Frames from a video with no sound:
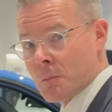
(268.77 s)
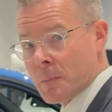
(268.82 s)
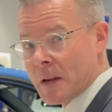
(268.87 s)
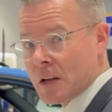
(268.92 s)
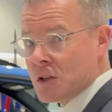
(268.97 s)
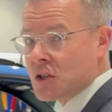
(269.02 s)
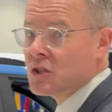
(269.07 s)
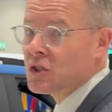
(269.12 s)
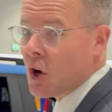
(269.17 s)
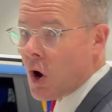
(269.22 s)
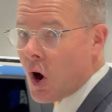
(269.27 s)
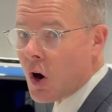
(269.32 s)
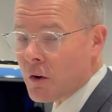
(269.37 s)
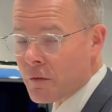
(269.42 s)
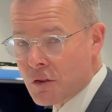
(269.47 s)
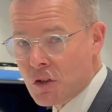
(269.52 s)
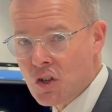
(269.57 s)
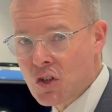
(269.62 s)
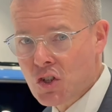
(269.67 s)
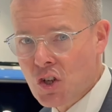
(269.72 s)
big star of
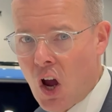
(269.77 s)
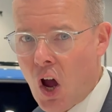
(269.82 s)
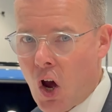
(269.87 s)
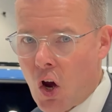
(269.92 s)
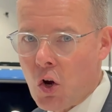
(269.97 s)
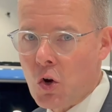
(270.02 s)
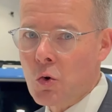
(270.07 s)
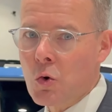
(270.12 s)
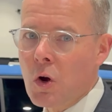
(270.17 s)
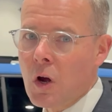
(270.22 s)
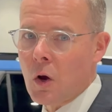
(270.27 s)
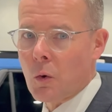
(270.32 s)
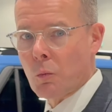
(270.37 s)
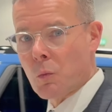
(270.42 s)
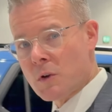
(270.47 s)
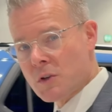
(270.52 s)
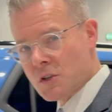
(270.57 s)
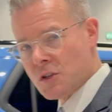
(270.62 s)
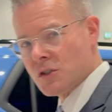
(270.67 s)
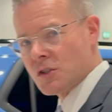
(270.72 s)
the show,
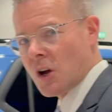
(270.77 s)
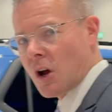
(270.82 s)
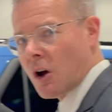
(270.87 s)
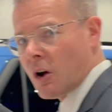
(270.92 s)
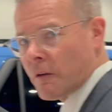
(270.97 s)
which is our